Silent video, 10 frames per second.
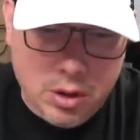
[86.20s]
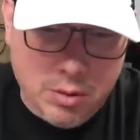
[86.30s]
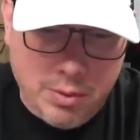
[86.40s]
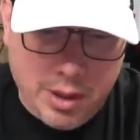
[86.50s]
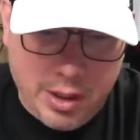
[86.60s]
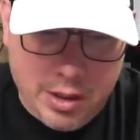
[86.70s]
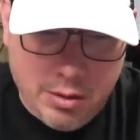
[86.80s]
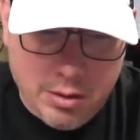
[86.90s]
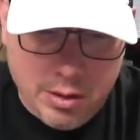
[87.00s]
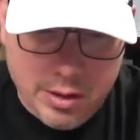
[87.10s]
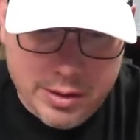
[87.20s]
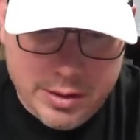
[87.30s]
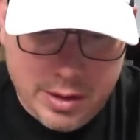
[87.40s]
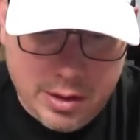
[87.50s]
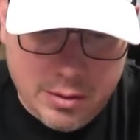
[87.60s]
Get my handy little list
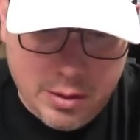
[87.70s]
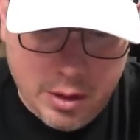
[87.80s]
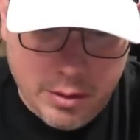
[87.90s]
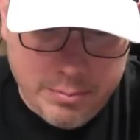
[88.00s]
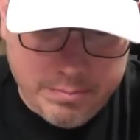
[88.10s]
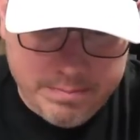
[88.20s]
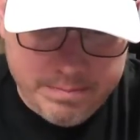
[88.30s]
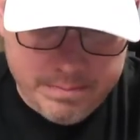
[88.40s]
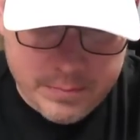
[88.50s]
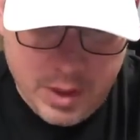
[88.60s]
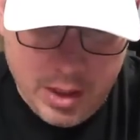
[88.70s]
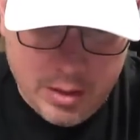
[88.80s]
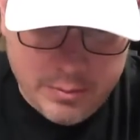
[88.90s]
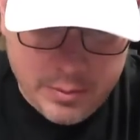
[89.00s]
here. Yeah.